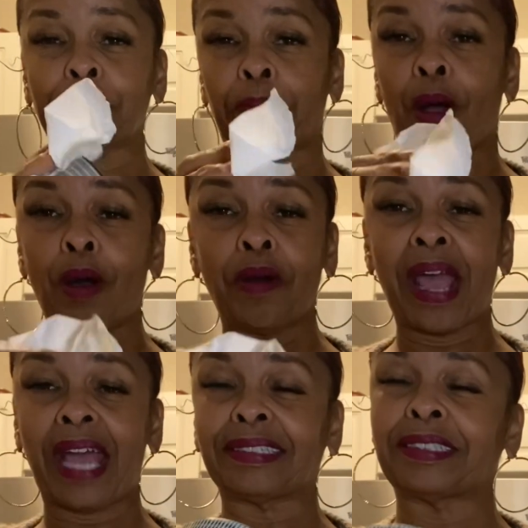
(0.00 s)
bowl
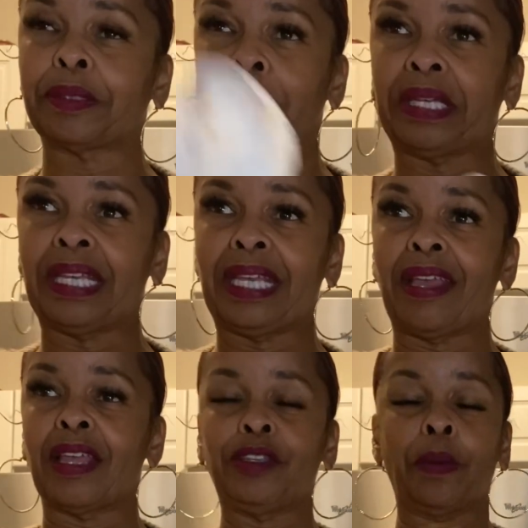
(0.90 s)
has to be,
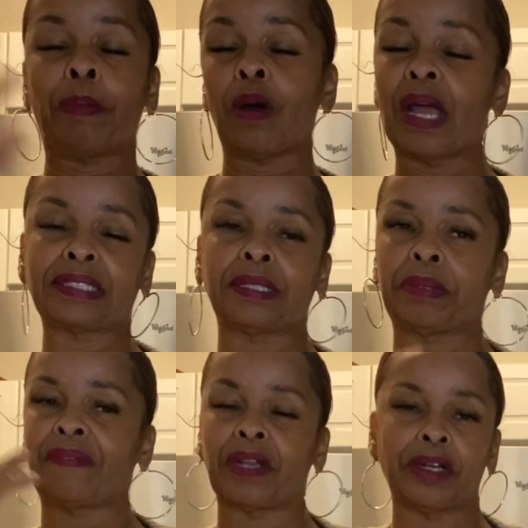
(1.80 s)
your bowl has to be
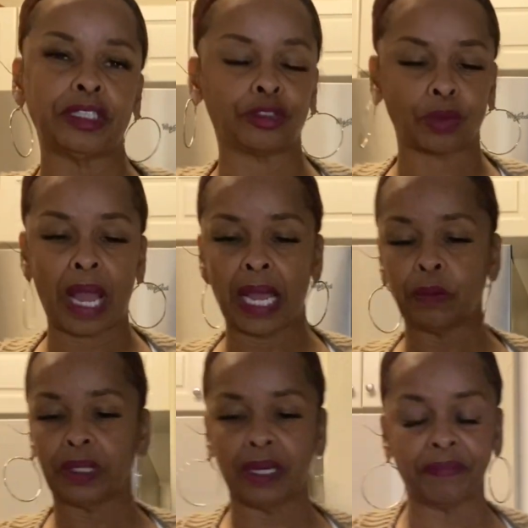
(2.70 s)
very dry,
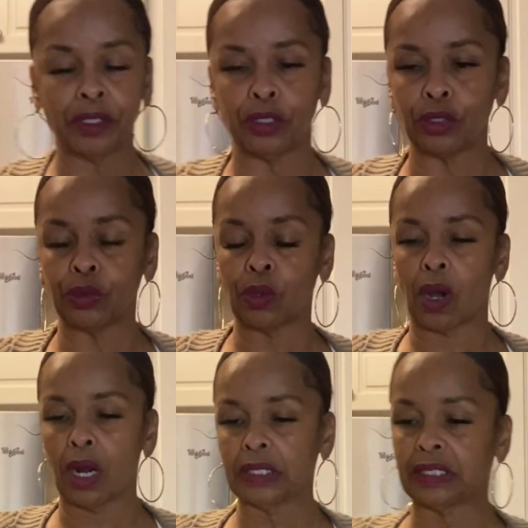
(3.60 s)
whatever you
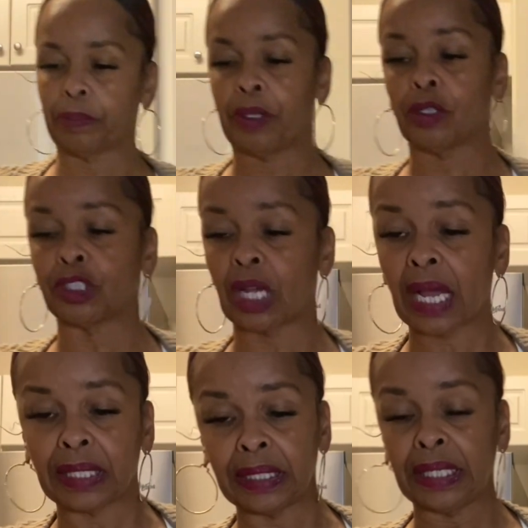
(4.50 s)
are dipping your
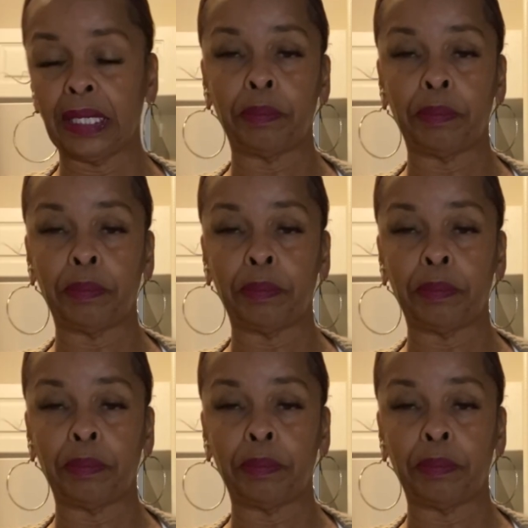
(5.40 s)
chocolate in,